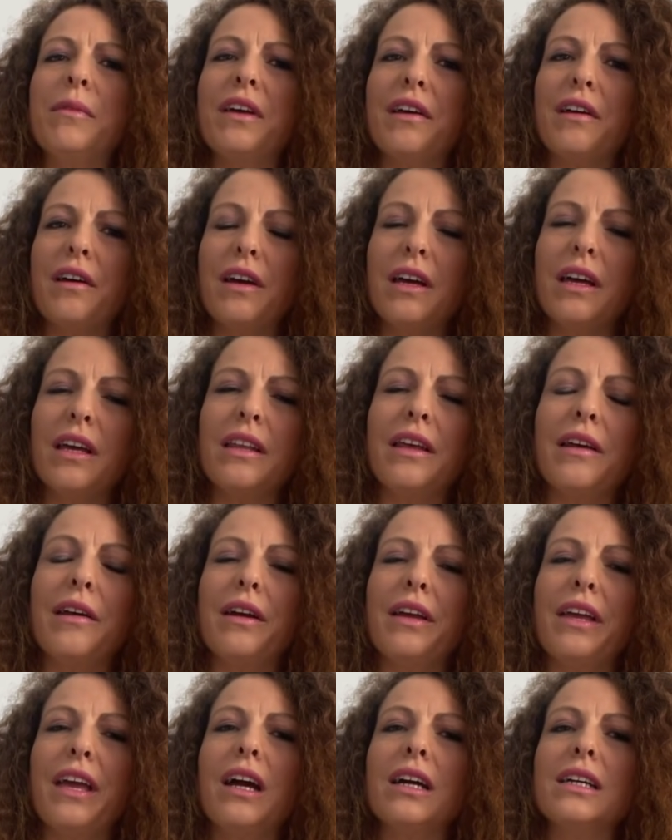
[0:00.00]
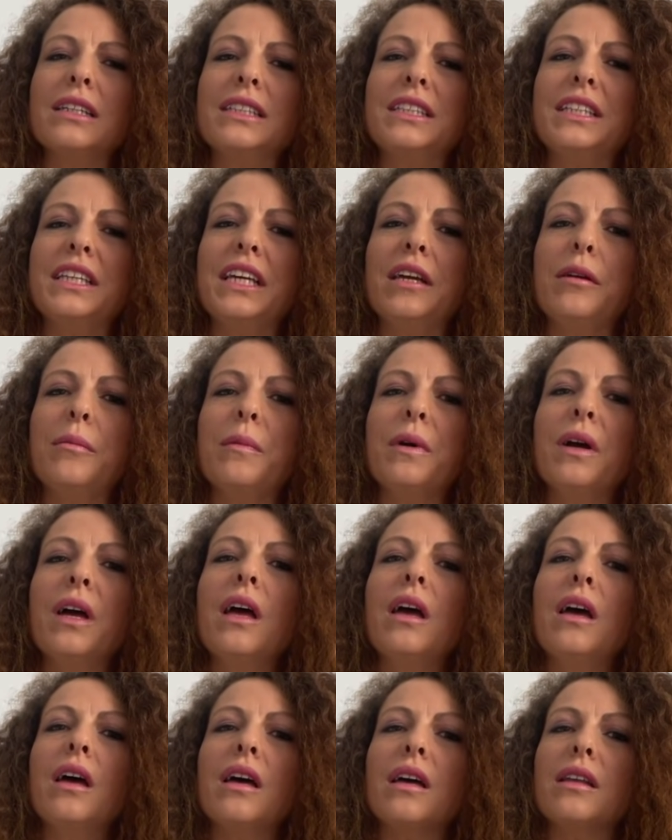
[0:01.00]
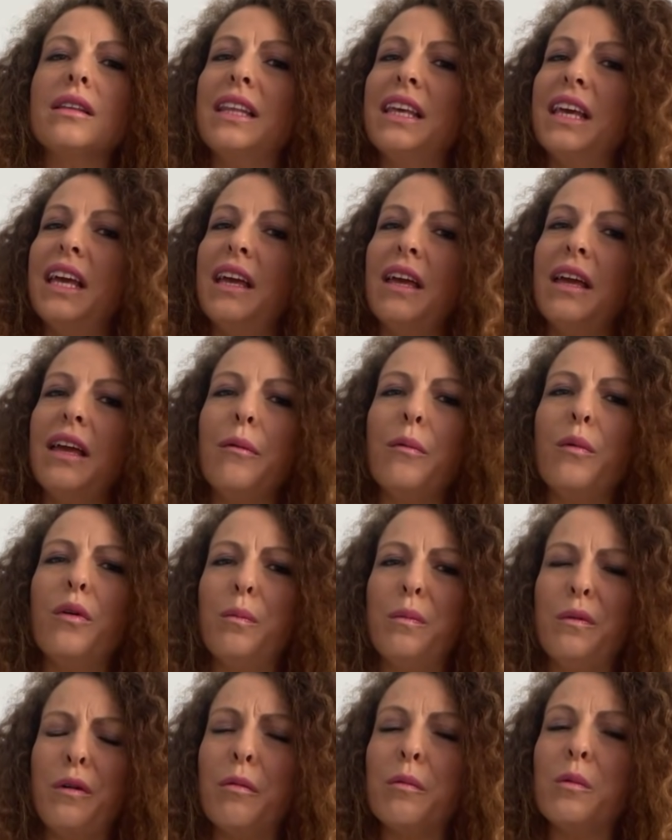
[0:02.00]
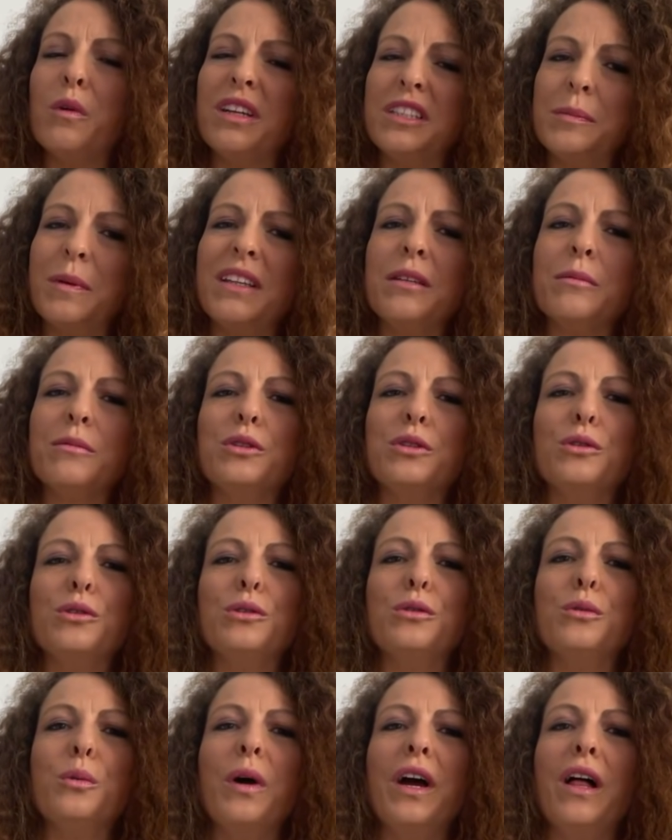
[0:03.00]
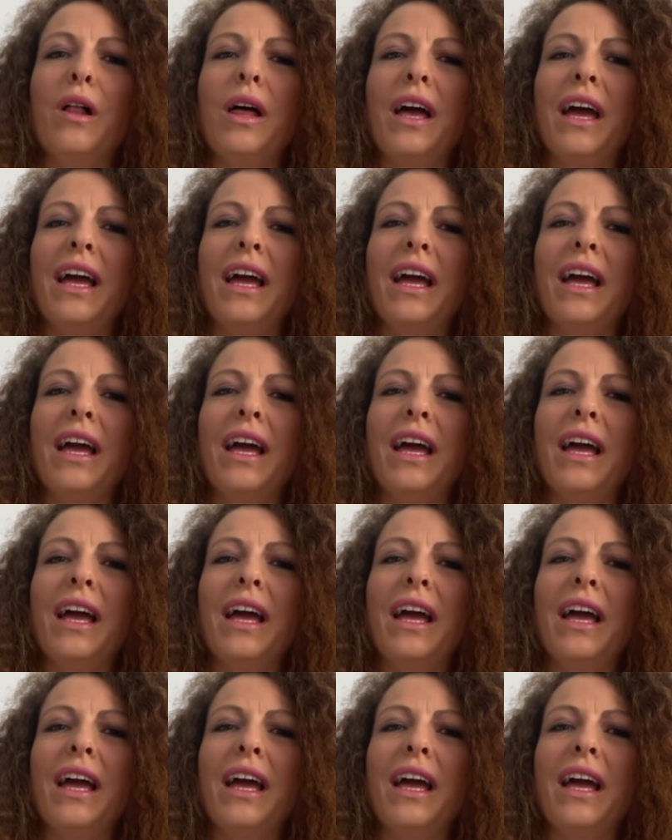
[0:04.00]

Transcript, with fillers: They're, they're a young team they will probably expect them to do well.